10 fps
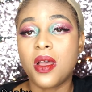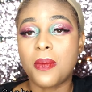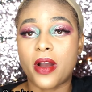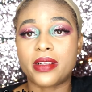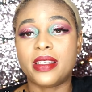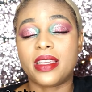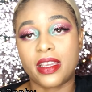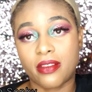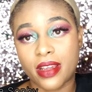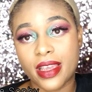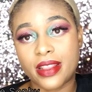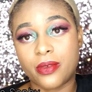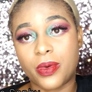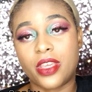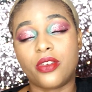parting area in
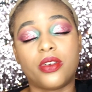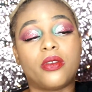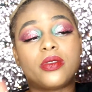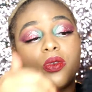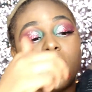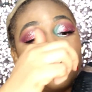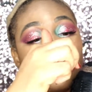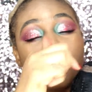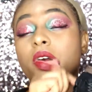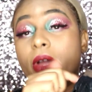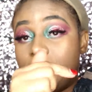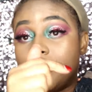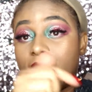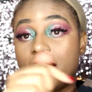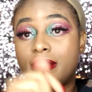the way, you could
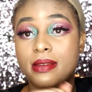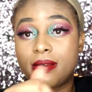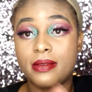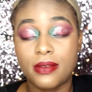always cut